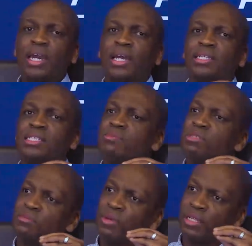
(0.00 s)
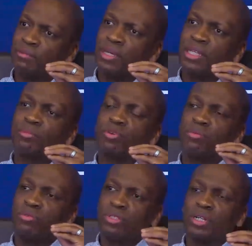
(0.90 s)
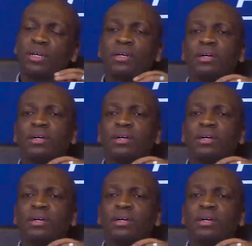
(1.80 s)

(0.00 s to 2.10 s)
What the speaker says: and Team Zigman being the promoter